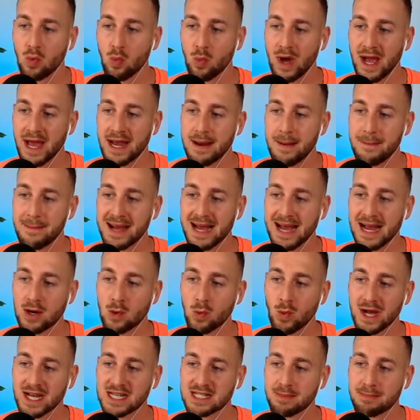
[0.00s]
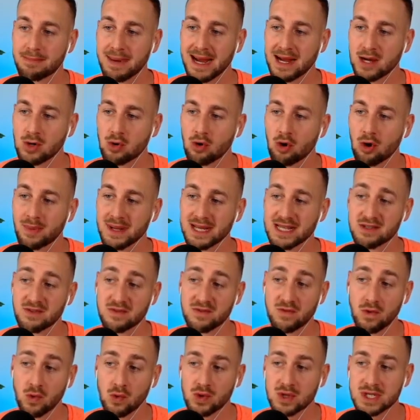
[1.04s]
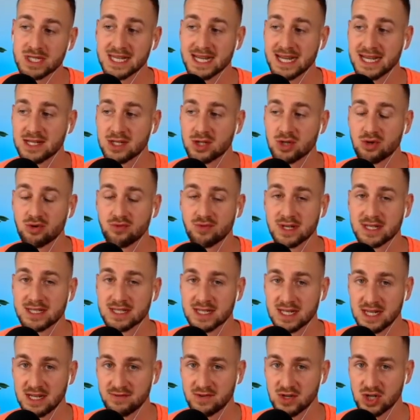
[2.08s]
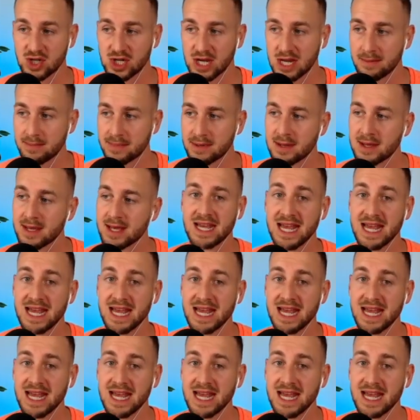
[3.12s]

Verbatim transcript: When PacWest Bancorp is forced into receivership,